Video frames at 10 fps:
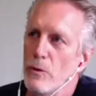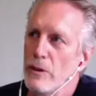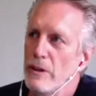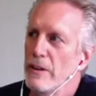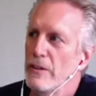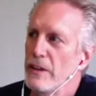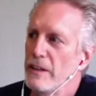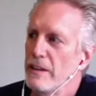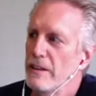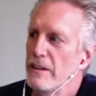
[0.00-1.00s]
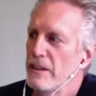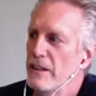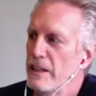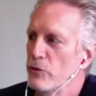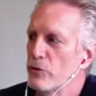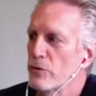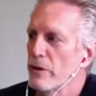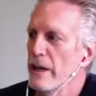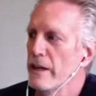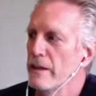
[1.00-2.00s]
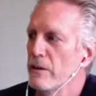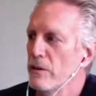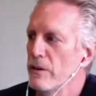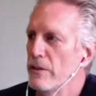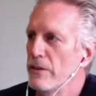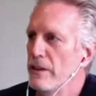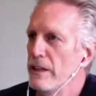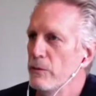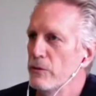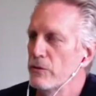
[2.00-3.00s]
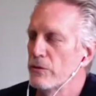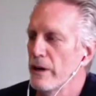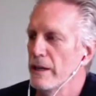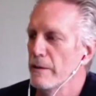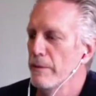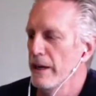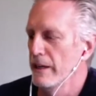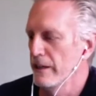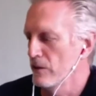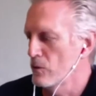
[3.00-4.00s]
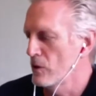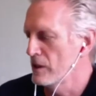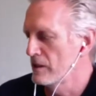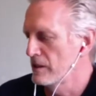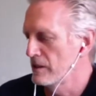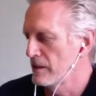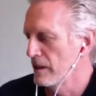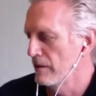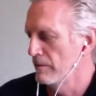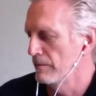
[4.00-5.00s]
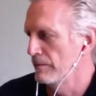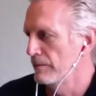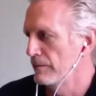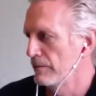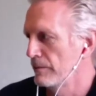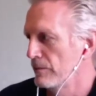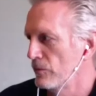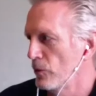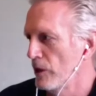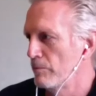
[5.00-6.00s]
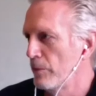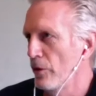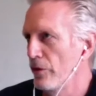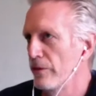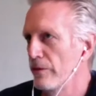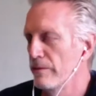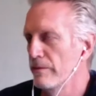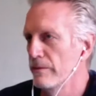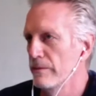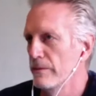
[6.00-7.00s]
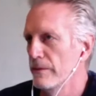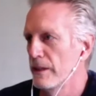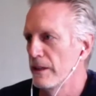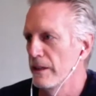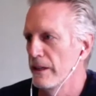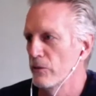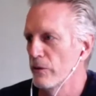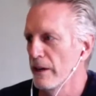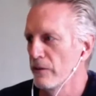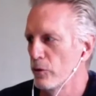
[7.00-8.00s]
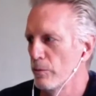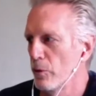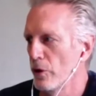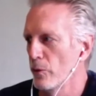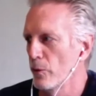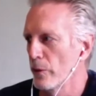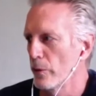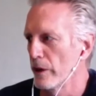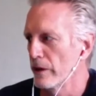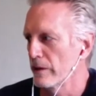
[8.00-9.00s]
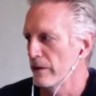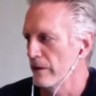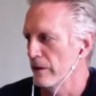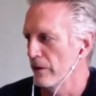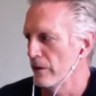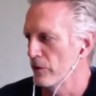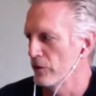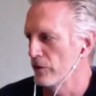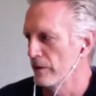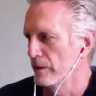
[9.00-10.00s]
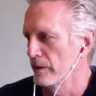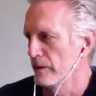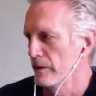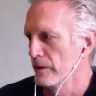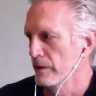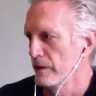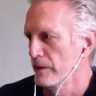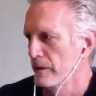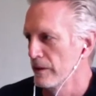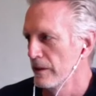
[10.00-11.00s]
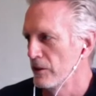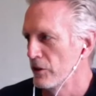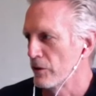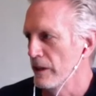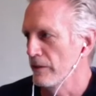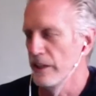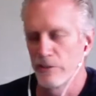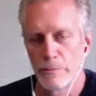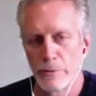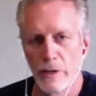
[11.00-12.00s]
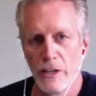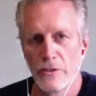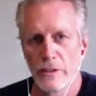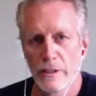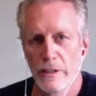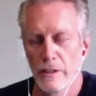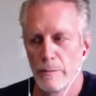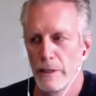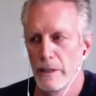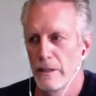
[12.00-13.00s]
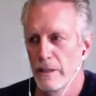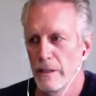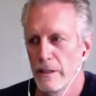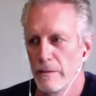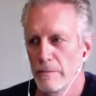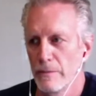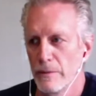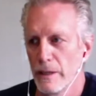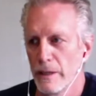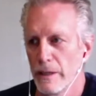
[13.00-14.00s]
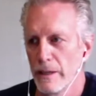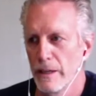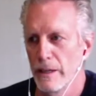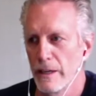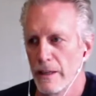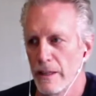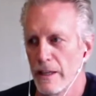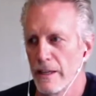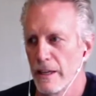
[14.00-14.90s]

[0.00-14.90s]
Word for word: you know the thing that the thing that was all great, these beats. The thing that was great about it was um, we both clearly had arrived to a point where where you know there was a degree of desperation. You know, I mean, um, uh, I think that's an